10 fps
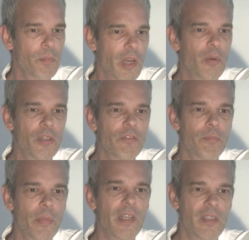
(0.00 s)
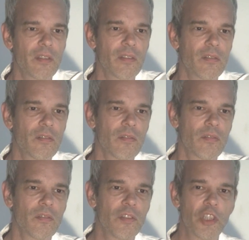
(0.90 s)
power of mind.
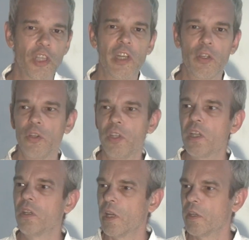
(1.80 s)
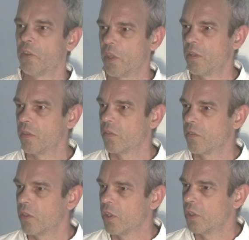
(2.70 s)
It can create that thing.
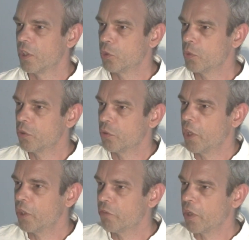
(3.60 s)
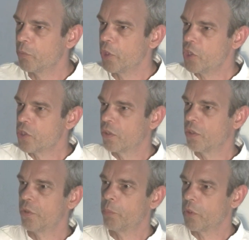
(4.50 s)
It will create a vibration,
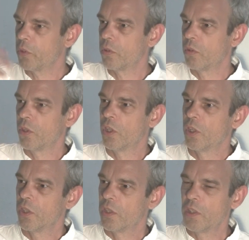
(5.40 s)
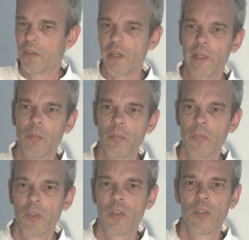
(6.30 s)
a ripple in time,
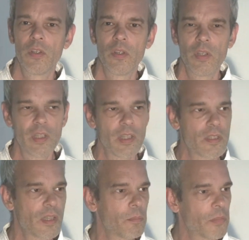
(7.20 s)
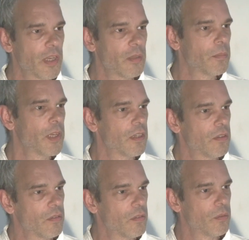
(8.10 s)
and at some time that
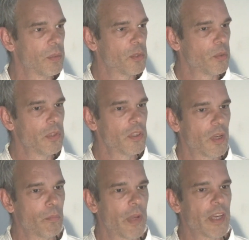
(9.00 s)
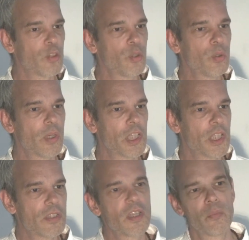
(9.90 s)
ripple will come back to you and
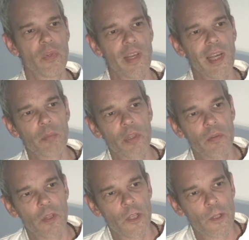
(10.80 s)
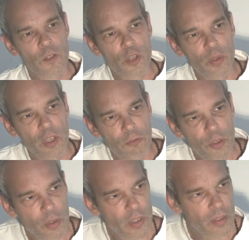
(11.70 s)
this thing will happen. So if
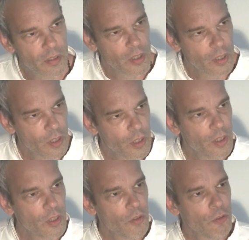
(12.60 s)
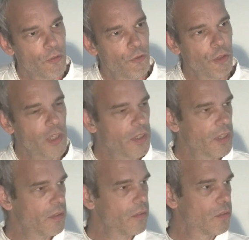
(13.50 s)
you are
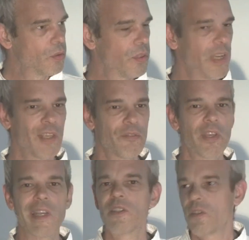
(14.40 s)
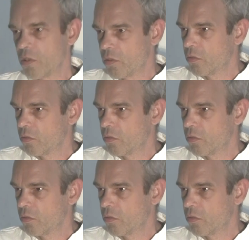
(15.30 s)
fearing to die of cancer,